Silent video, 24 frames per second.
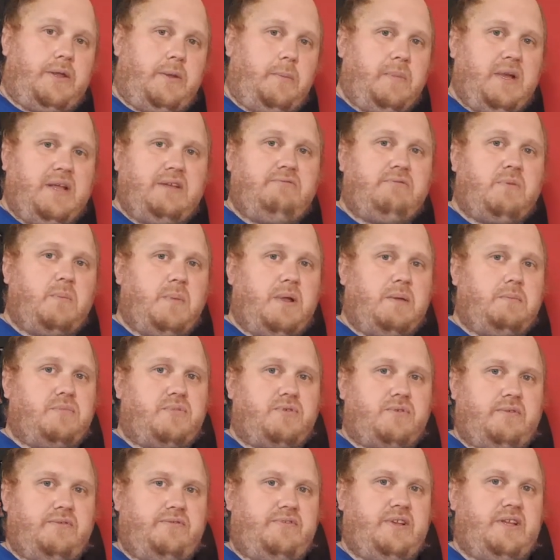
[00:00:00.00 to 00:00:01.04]
You may
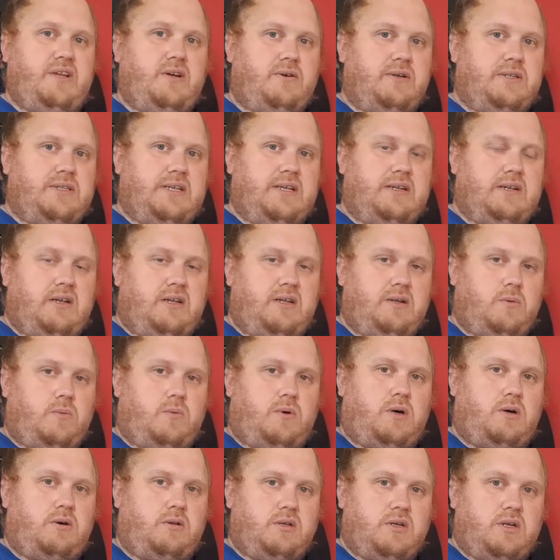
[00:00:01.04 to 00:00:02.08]
remember a video I did a little
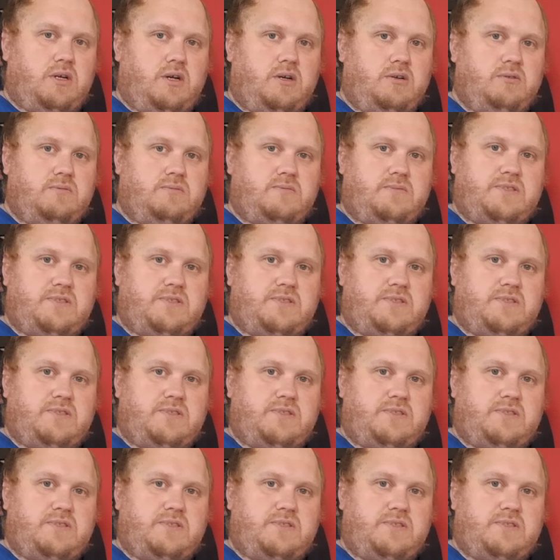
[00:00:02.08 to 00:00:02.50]
while ago